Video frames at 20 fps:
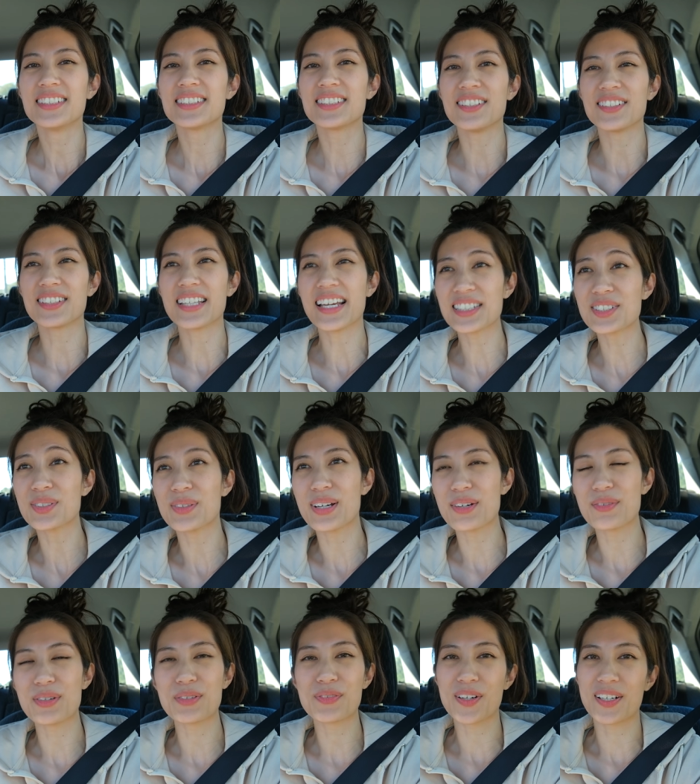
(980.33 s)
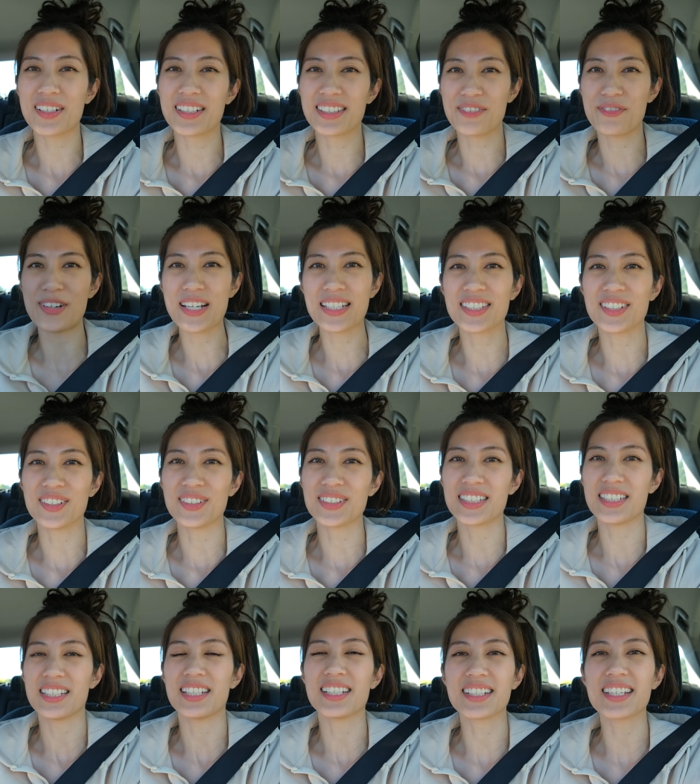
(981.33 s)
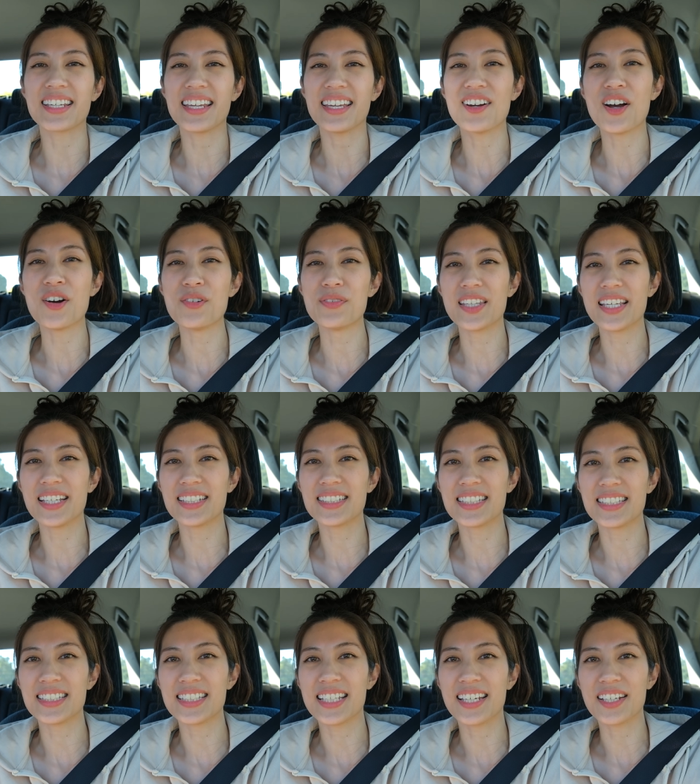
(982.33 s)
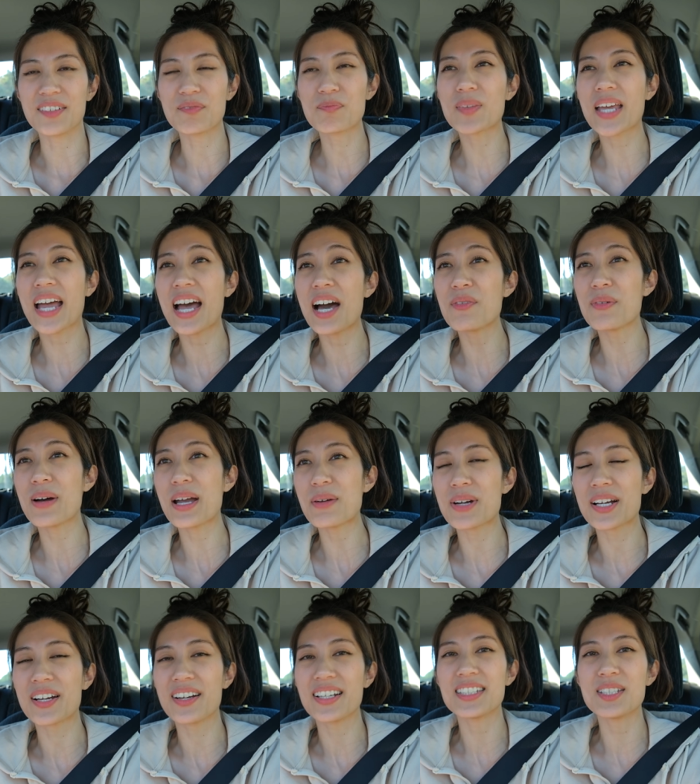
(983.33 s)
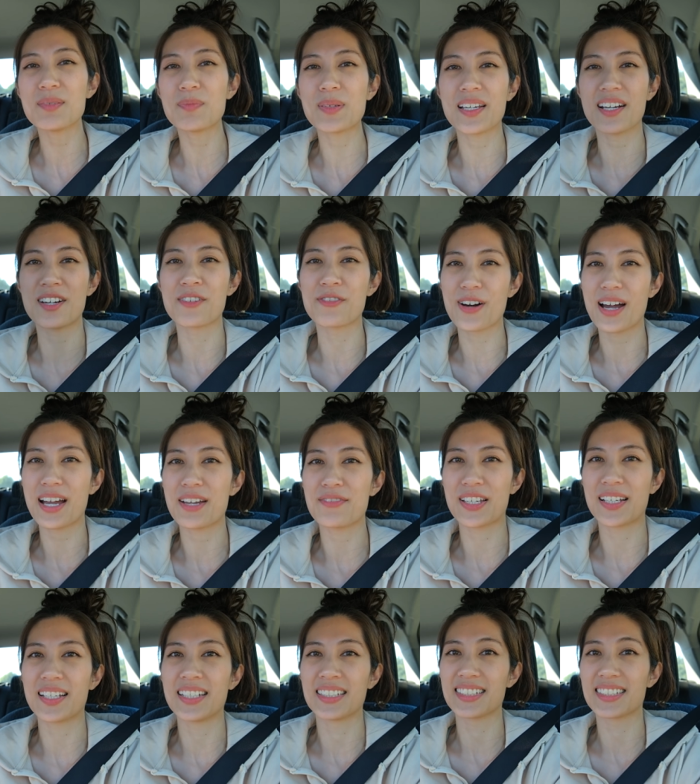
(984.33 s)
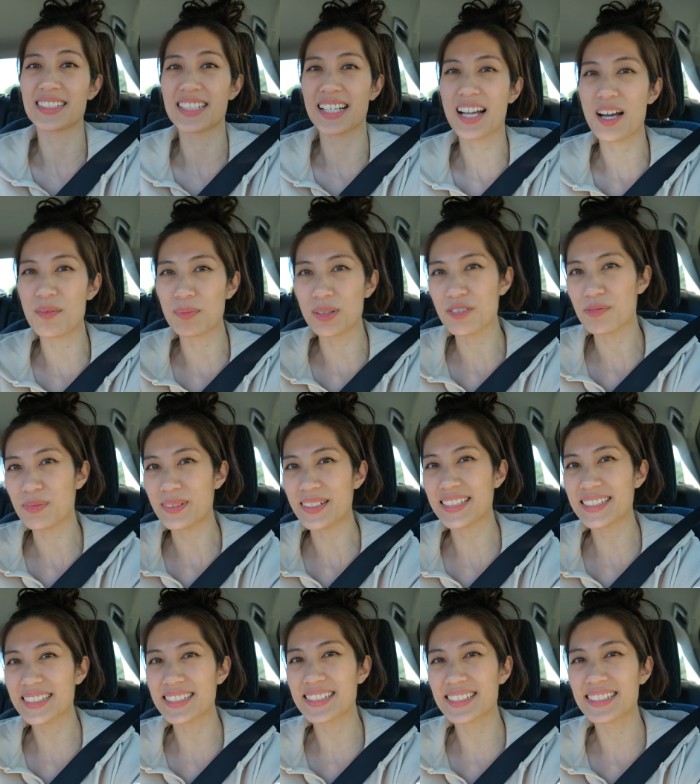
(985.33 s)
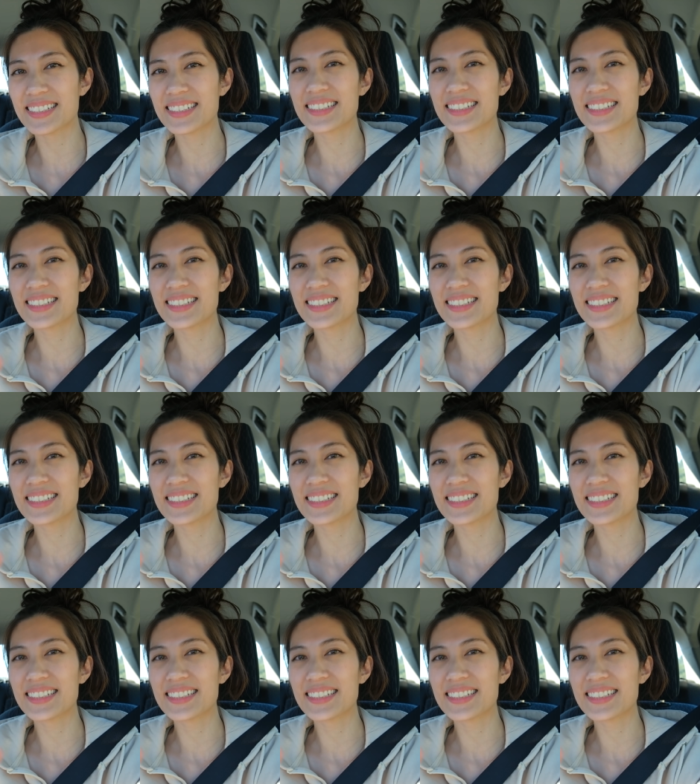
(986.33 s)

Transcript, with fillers: so that's why we've gotten the rental to get over there to today. Can't wait, we're going to be arriving in just a couple of minutes.